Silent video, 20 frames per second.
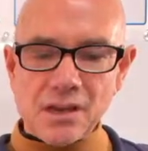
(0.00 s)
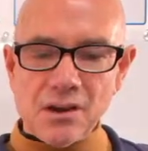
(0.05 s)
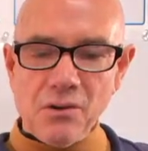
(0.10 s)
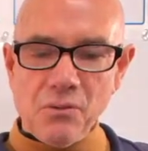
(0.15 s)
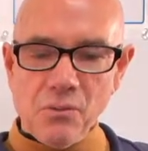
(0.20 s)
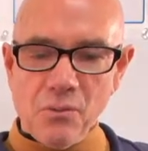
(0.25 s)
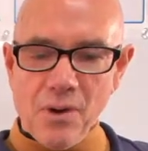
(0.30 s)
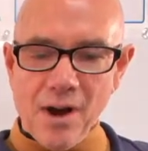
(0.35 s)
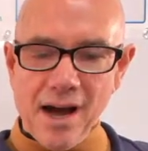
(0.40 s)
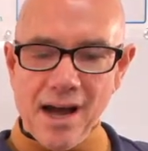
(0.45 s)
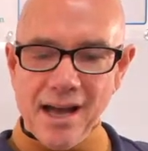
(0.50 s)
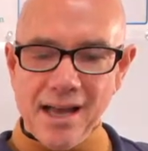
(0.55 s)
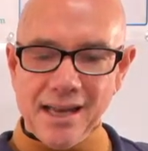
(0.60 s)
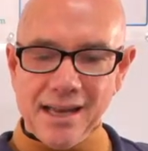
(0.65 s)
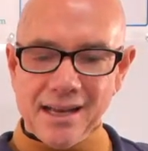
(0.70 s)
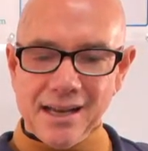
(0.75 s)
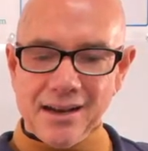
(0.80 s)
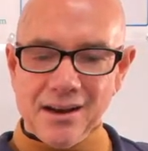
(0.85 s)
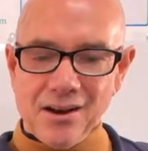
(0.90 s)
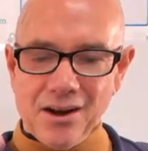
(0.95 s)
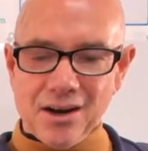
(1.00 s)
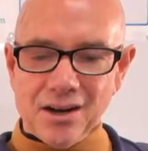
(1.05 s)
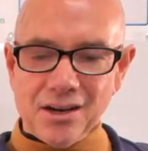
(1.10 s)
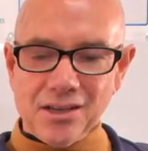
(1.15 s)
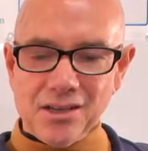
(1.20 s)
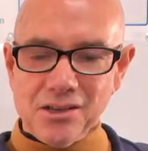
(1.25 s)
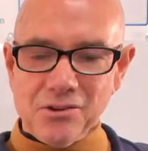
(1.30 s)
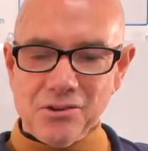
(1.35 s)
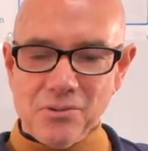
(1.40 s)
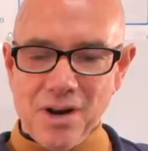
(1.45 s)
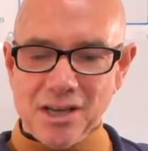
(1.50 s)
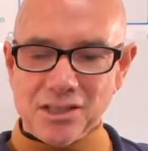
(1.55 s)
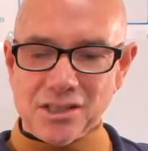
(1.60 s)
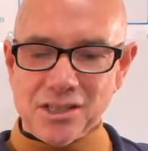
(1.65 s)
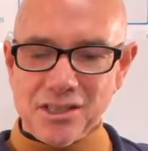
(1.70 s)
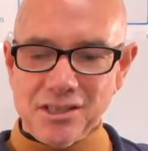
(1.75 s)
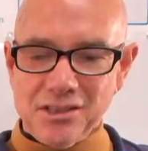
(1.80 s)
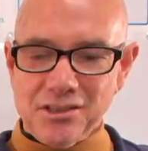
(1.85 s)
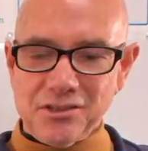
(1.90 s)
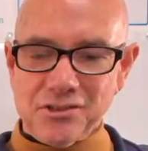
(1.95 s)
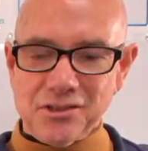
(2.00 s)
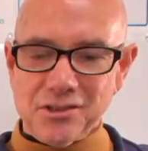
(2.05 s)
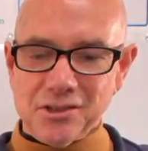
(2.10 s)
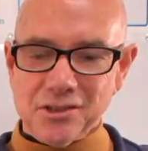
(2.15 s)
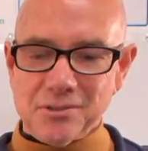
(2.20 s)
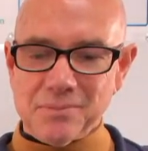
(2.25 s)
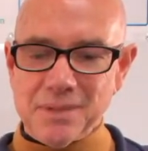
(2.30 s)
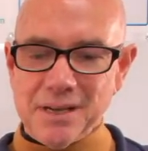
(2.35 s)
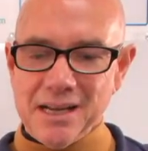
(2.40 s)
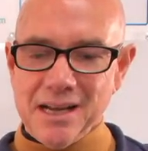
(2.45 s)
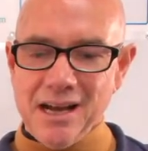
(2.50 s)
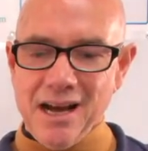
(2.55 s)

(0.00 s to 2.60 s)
why are you watching YouTube?